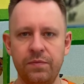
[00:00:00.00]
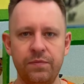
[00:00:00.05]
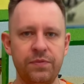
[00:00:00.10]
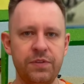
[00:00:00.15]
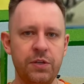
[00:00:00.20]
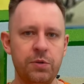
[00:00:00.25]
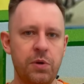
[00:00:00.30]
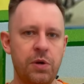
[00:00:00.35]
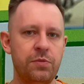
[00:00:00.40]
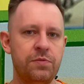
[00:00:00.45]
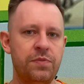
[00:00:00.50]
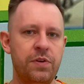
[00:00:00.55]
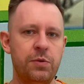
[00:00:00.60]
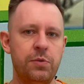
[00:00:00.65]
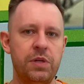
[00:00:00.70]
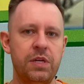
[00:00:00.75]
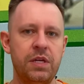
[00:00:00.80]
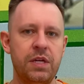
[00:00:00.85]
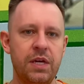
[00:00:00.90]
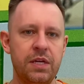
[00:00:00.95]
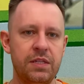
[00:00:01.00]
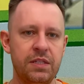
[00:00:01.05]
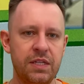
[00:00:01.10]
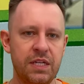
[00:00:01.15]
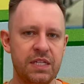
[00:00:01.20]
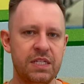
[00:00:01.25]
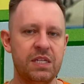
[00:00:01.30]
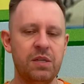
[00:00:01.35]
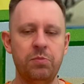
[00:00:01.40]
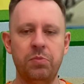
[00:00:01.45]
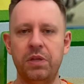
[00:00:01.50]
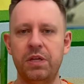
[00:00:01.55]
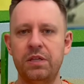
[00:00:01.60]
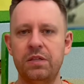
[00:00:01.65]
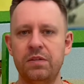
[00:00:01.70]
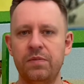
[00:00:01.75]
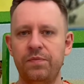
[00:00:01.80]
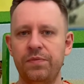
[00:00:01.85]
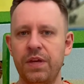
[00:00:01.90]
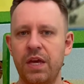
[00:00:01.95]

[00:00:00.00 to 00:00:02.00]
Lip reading: They are very disciplined.